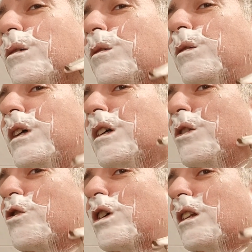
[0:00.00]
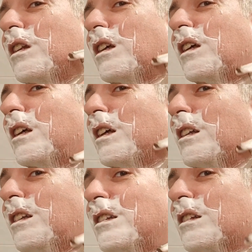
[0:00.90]
very gently
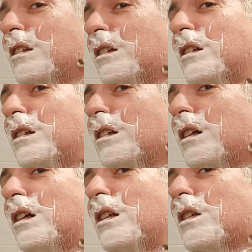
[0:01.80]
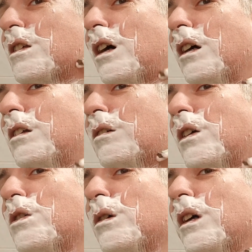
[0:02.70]
hidden inside the
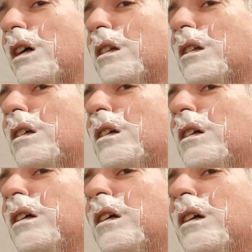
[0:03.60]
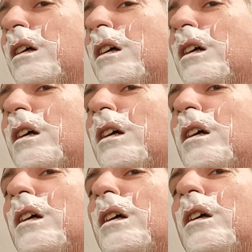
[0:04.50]
razor head.
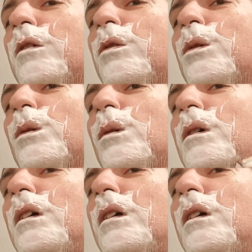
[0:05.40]
If you